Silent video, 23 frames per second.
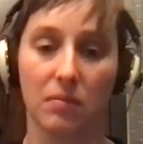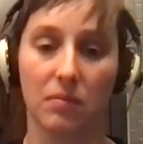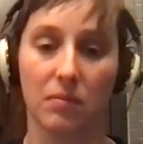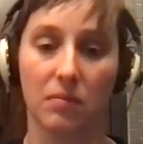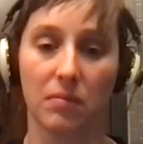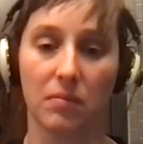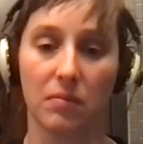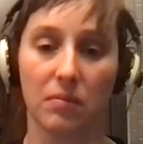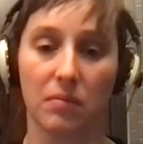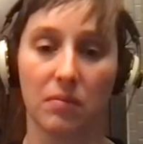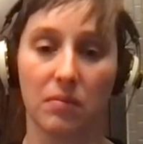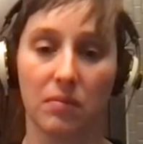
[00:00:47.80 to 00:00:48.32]

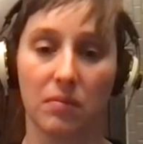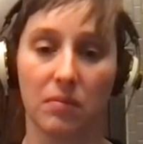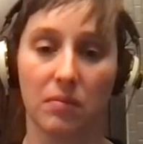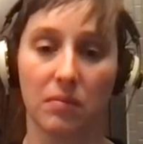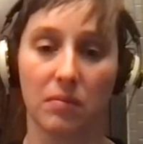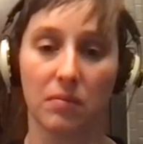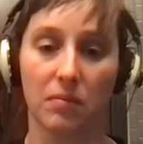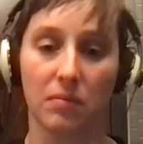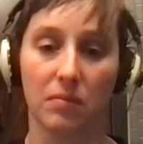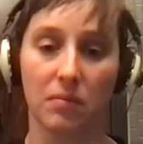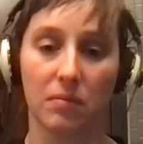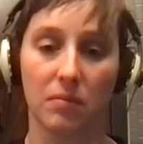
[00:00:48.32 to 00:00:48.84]

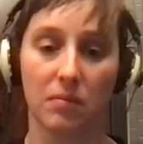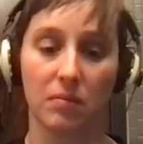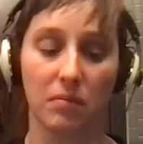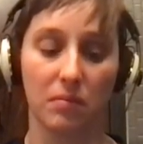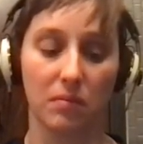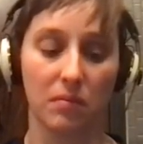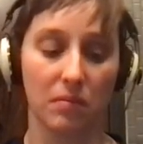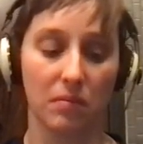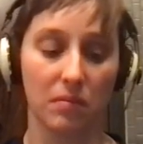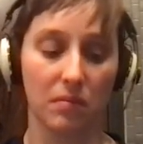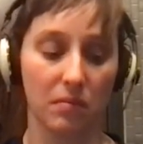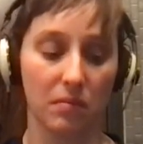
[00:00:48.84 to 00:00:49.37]

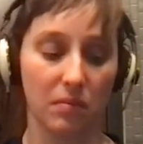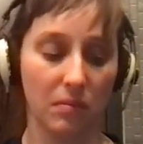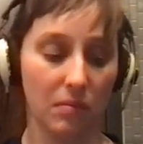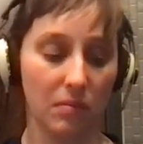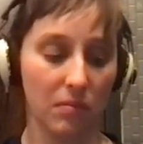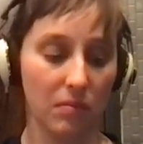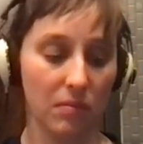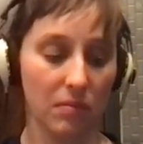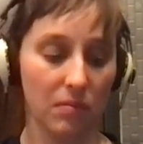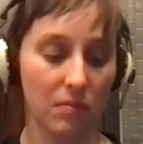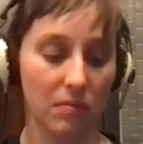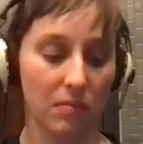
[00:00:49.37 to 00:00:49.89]

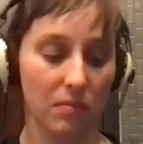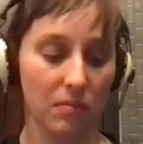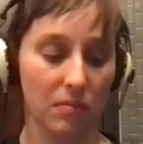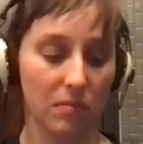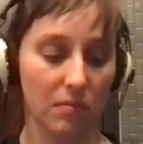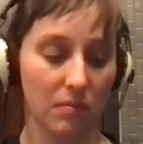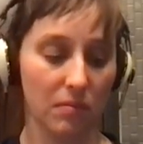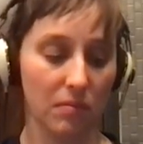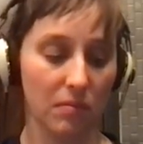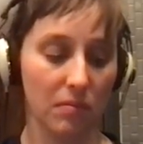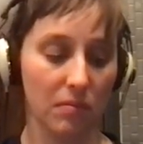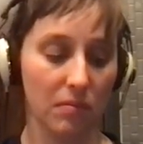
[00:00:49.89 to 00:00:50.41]

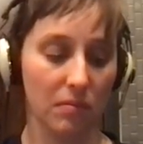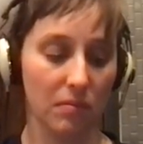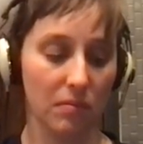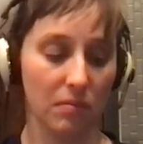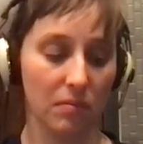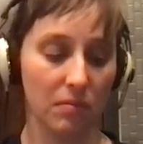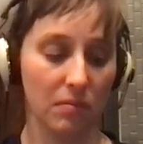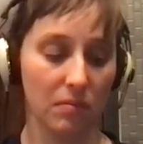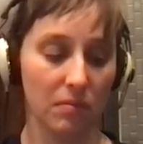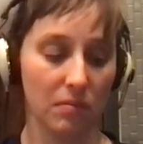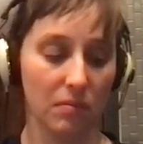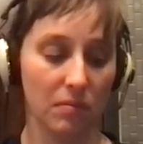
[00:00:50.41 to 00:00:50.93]

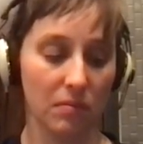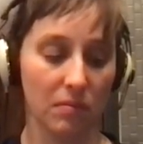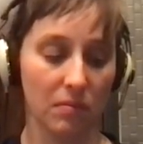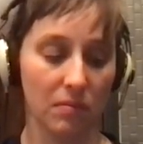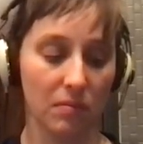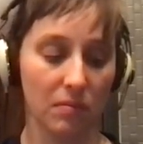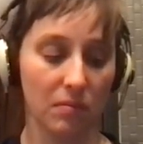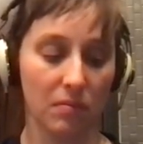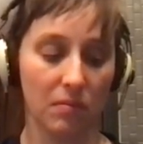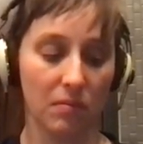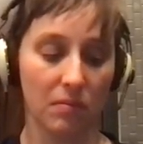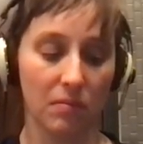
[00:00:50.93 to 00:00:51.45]

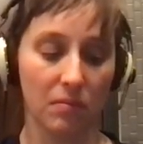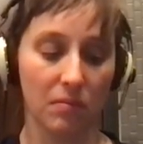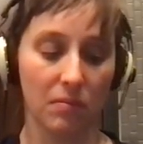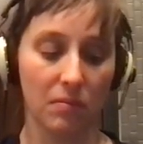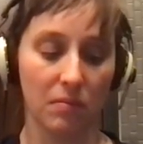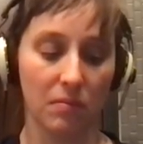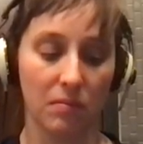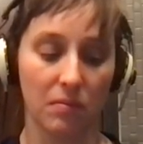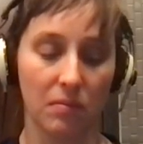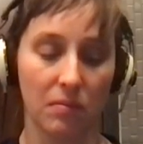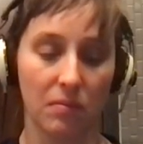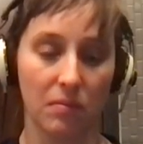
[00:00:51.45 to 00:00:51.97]

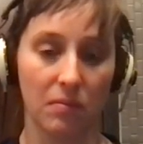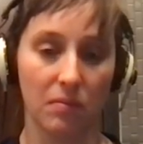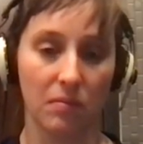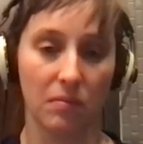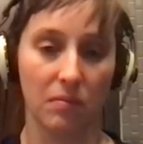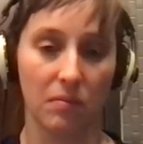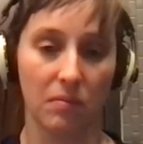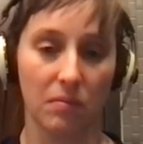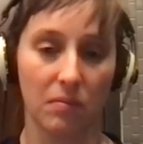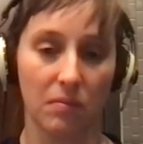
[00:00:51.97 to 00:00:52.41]
This person isn't speaking.